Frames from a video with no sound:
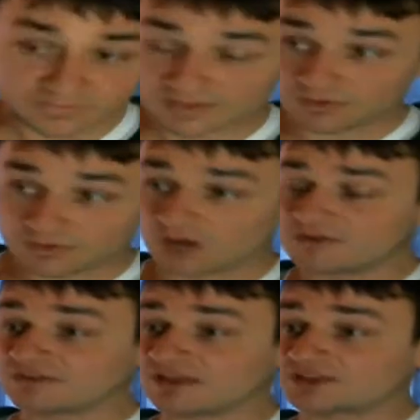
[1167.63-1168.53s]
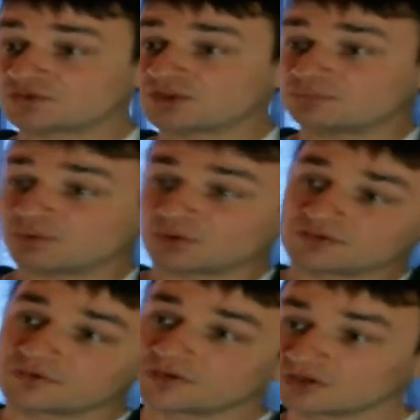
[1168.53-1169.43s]
obviously that's really important
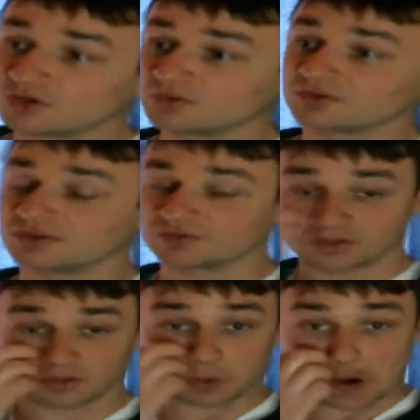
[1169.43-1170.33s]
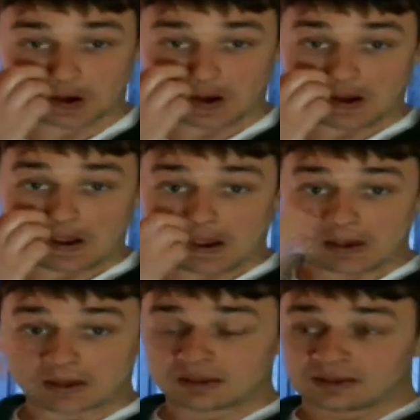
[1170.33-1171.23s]
for an adult to do too.
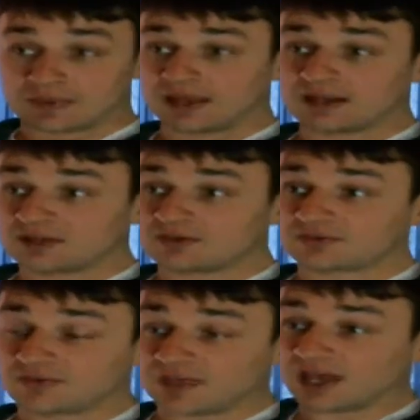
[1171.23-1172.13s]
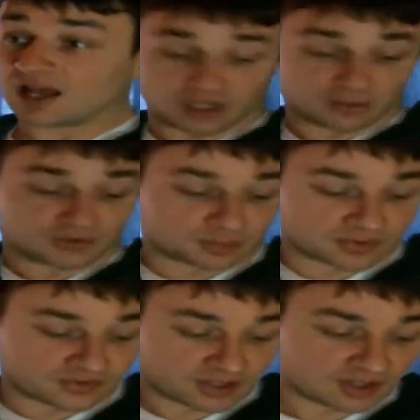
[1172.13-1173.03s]
That along with the
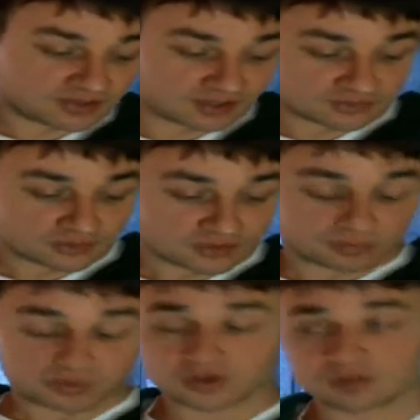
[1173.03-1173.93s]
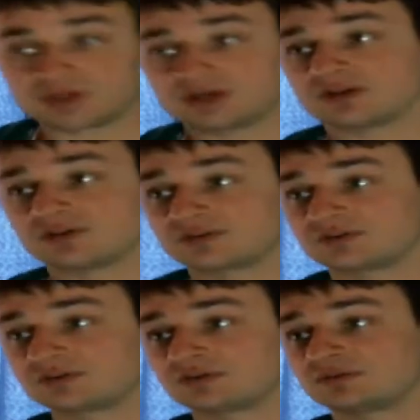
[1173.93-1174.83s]
prosody thing is really important because
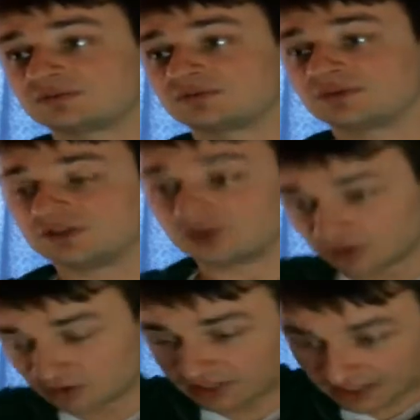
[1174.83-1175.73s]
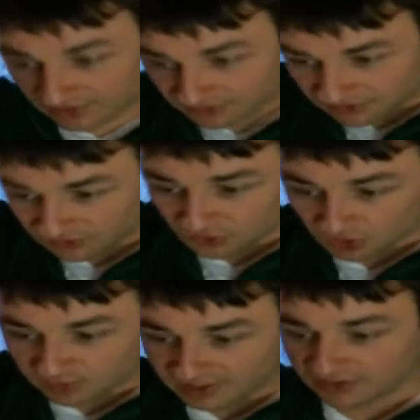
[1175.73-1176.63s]
the adult already has this neural
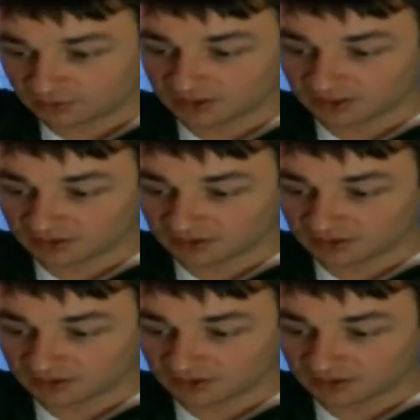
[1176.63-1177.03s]
pathway in